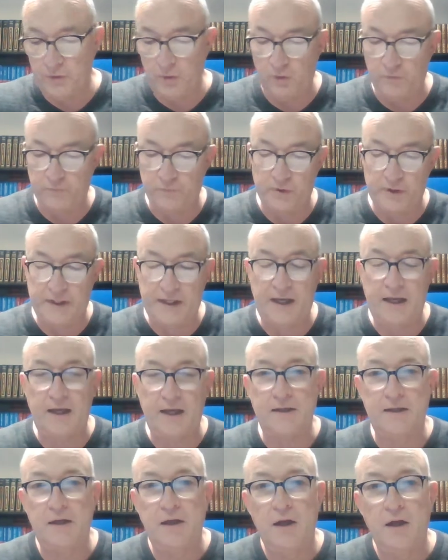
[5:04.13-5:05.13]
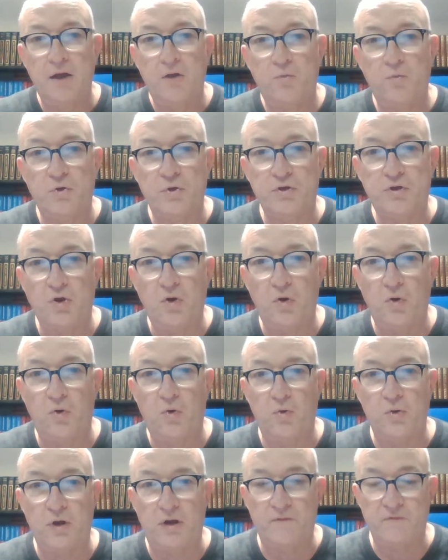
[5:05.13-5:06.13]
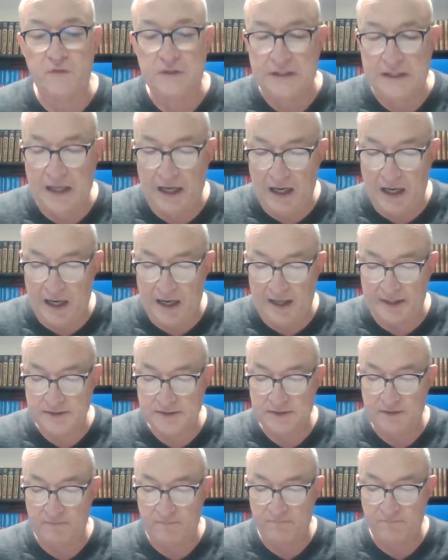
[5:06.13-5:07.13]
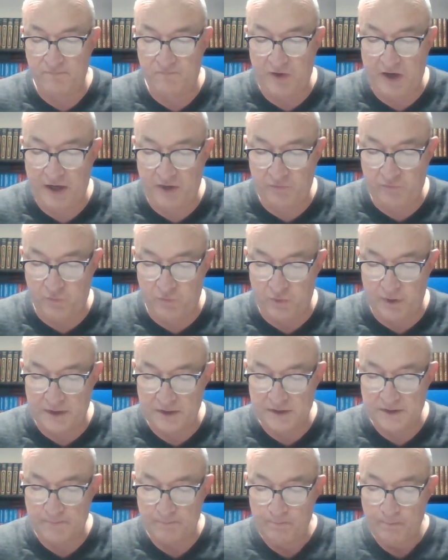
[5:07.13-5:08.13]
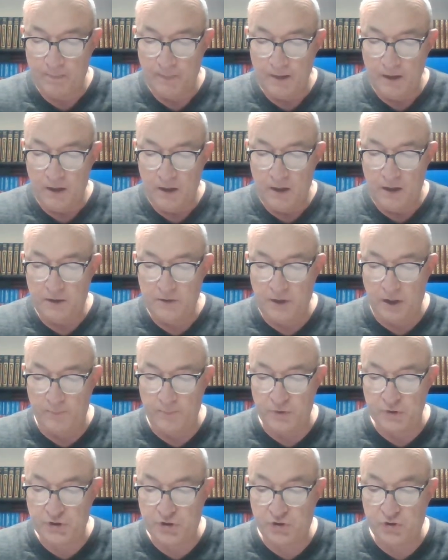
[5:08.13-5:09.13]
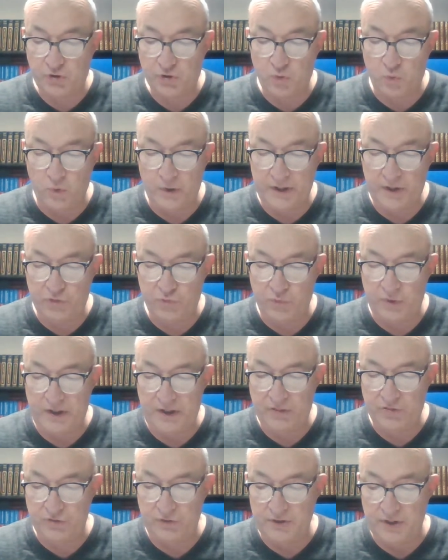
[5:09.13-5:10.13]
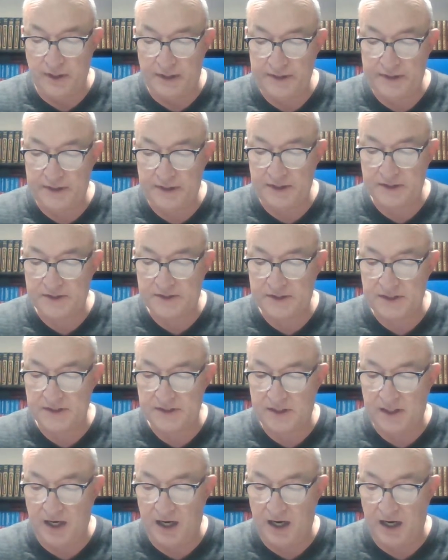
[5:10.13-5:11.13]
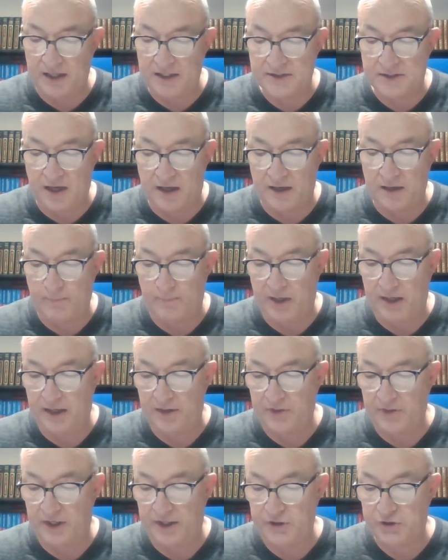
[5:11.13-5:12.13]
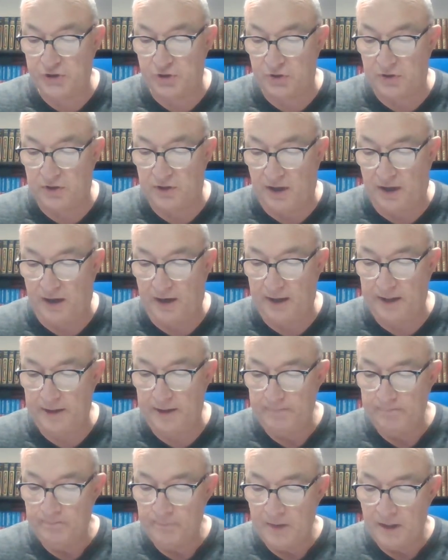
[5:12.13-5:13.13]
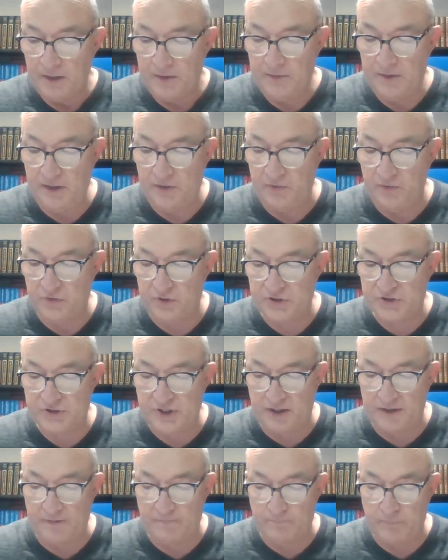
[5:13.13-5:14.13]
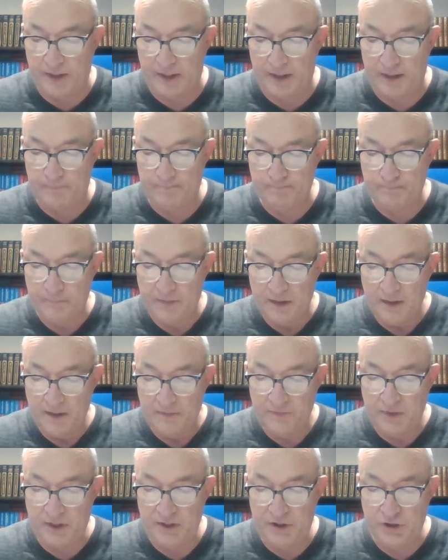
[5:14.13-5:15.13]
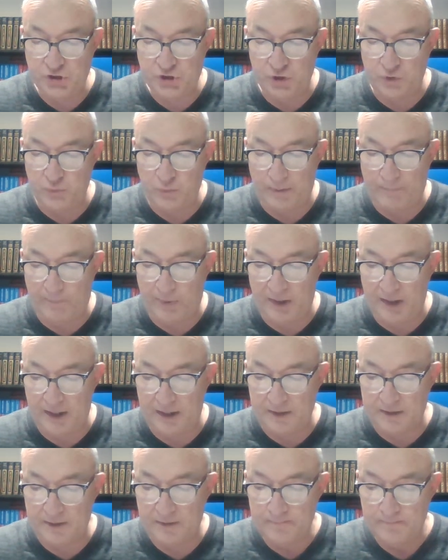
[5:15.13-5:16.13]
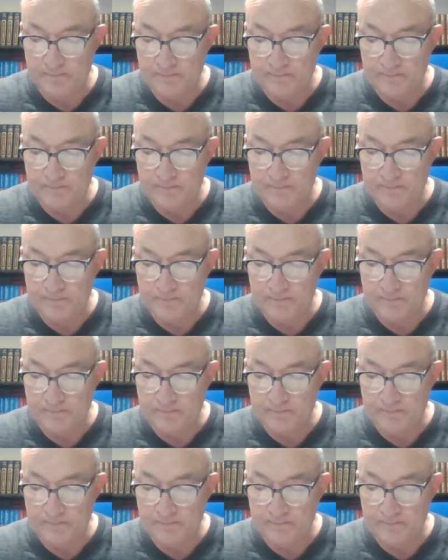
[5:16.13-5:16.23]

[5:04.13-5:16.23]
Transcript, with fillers: and over again, we're told of God's faithfulness. Numbers 23 19 says, God is not a man that he should lie, neither the Son of Man that he should repent.